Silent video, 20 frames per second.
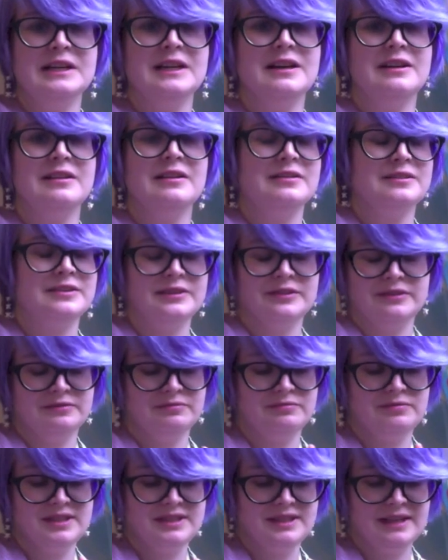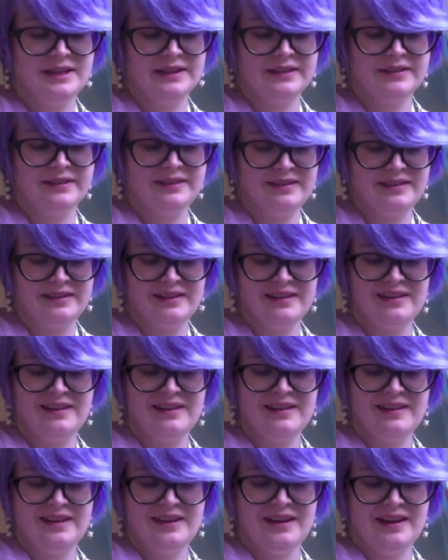or till 6,
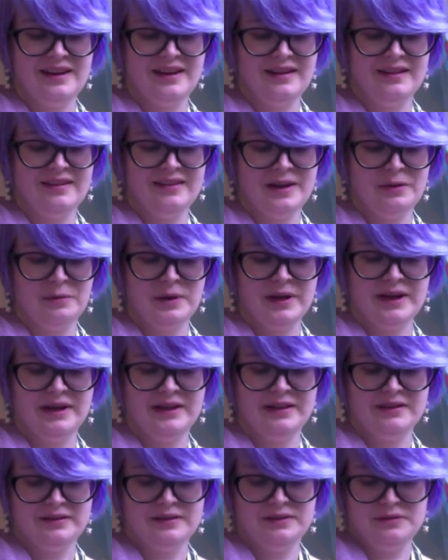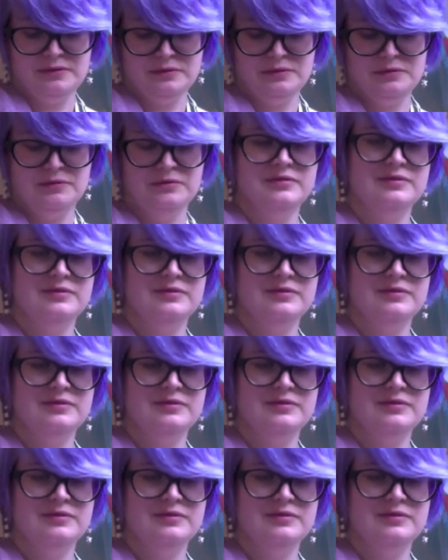and that way I get 2.